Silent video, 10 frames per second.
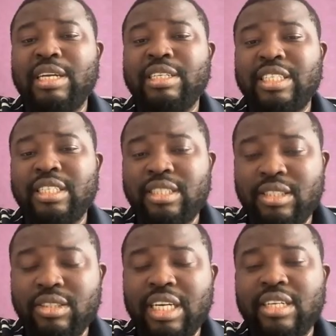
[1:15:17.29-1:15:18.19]
in
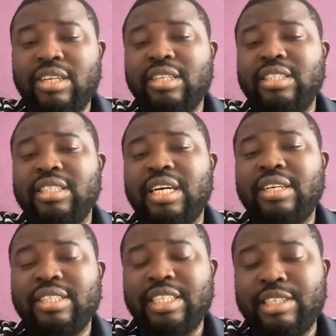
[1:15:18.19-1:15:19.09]
digital technology
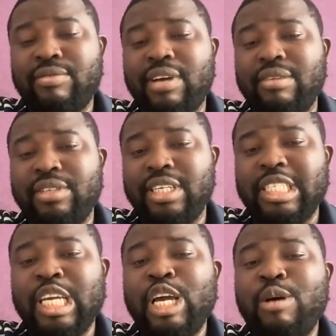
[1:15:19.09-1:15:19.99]
routes is 5
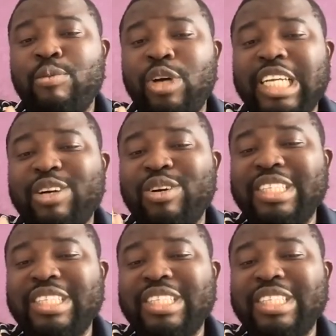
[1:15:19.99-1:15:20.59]
years. But the good thing